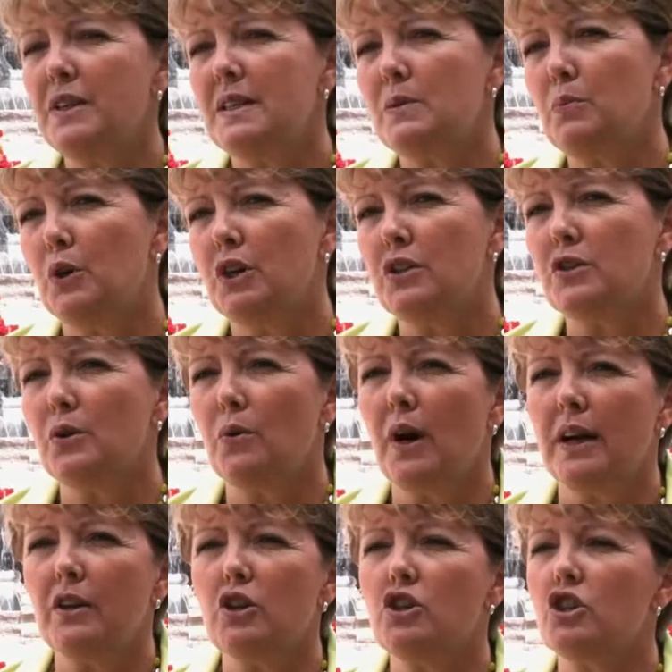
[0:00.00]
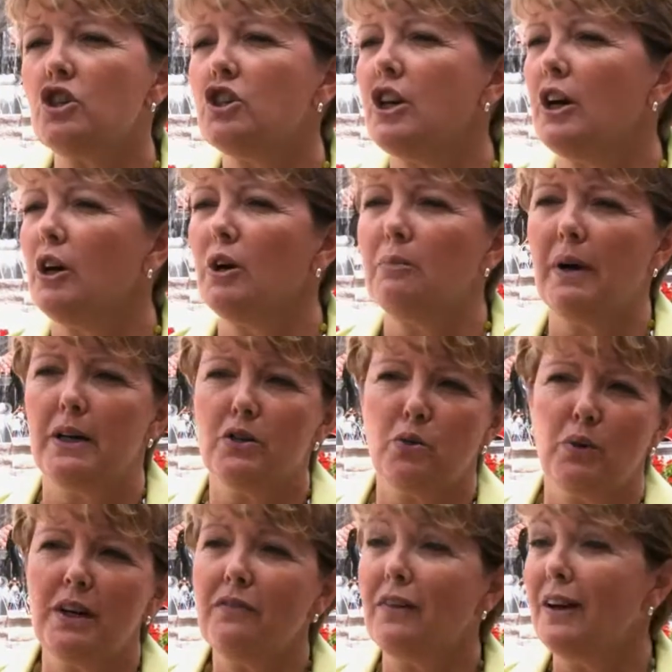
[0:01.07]
this book so I could share my
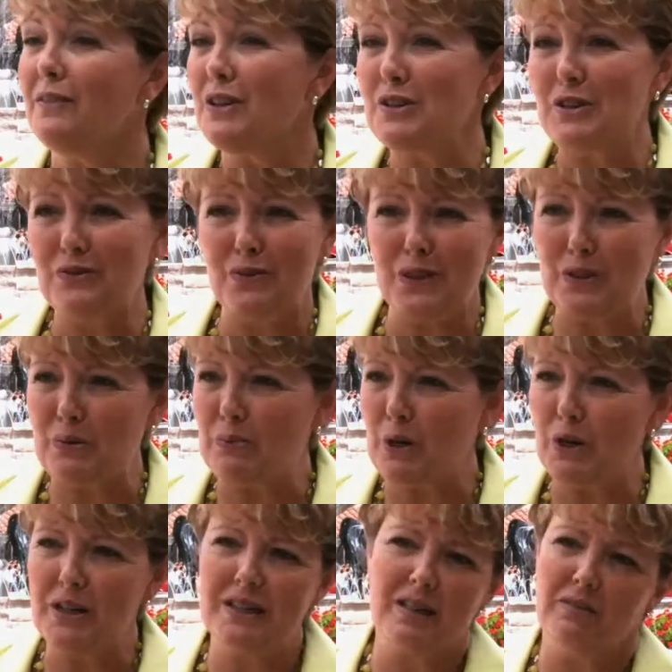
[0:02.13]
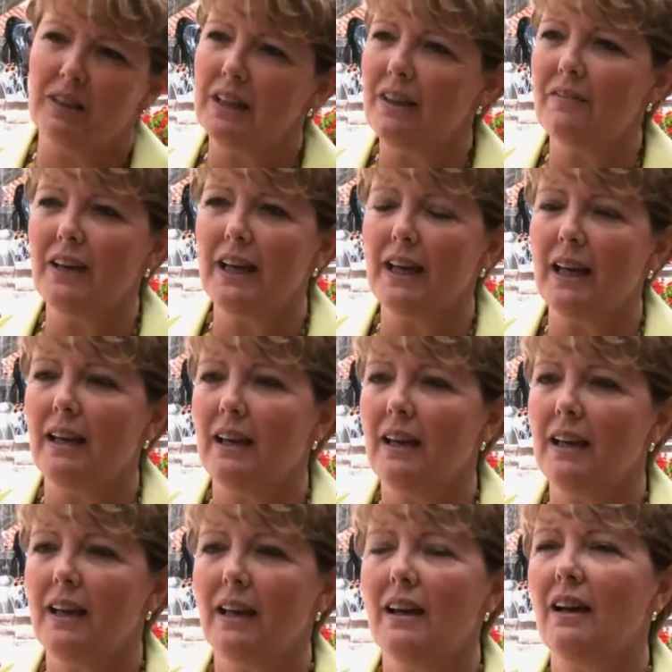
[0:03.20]
25 years of experience of living
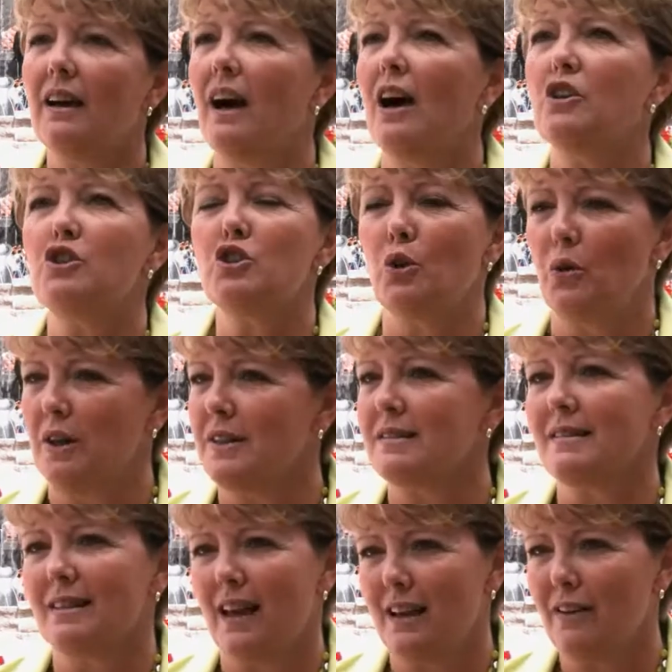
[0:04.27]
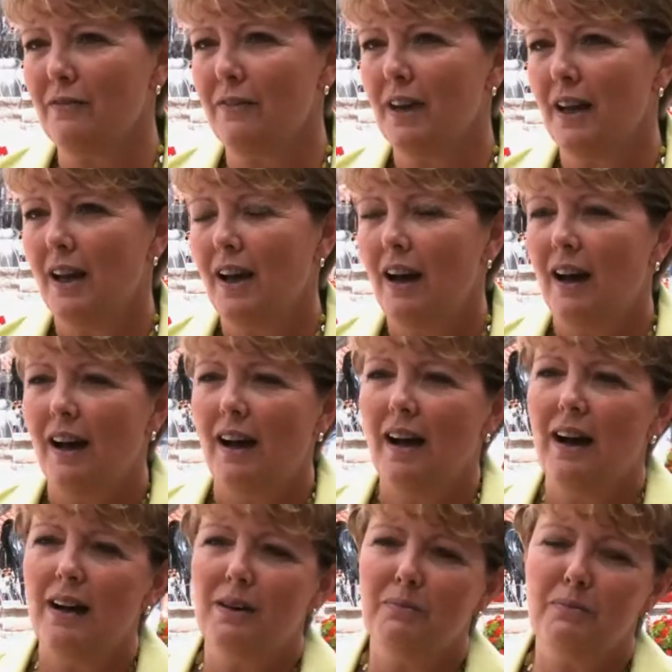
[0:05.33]
a joyous life.
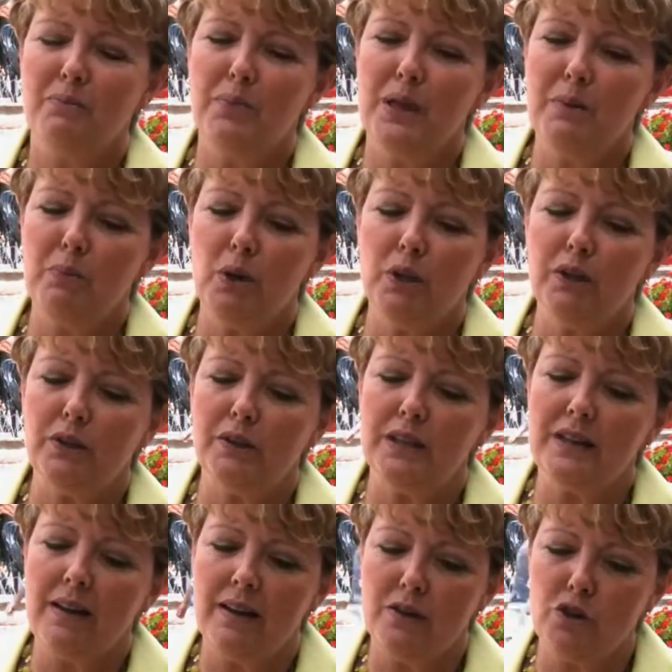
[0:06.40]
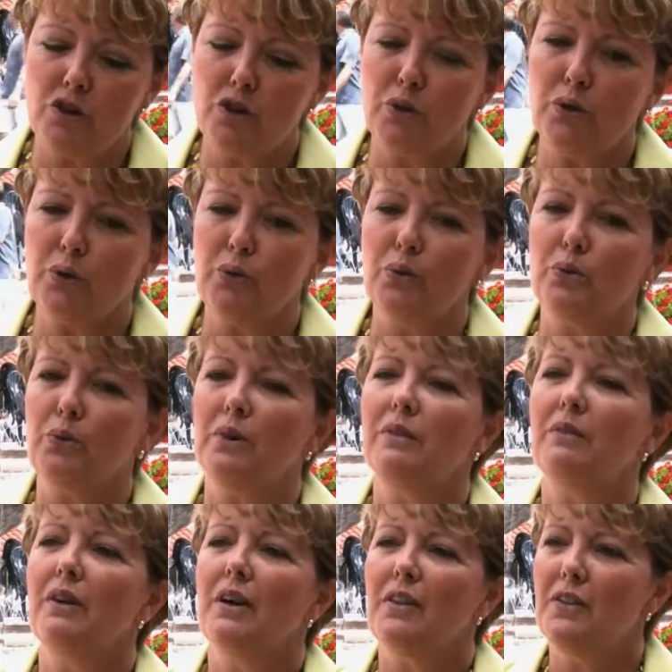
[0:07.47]
People tend to
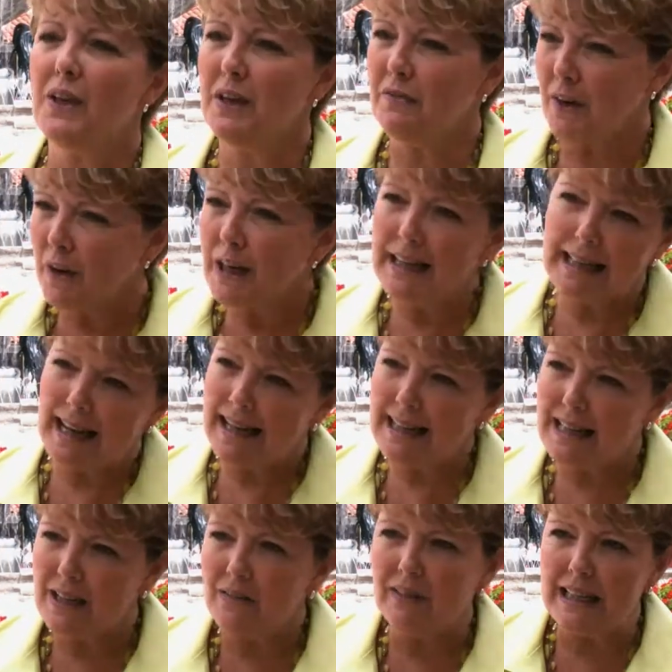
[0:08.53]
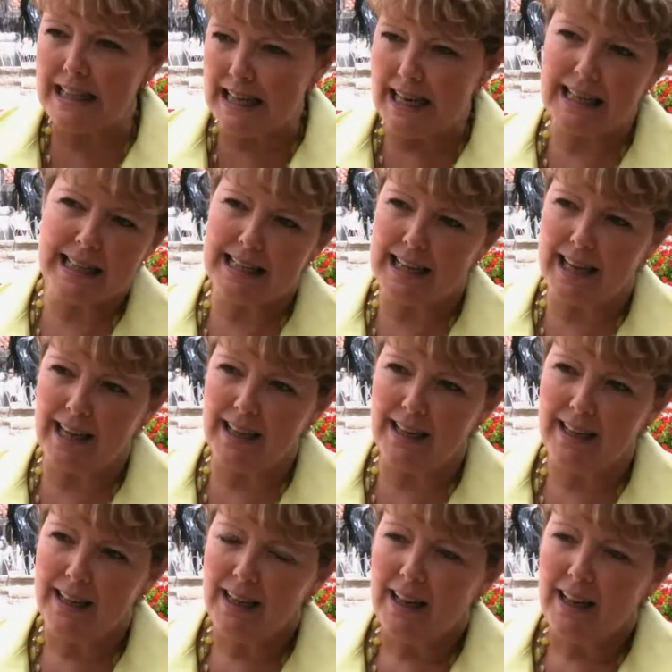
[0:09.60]
think very negatively day to day,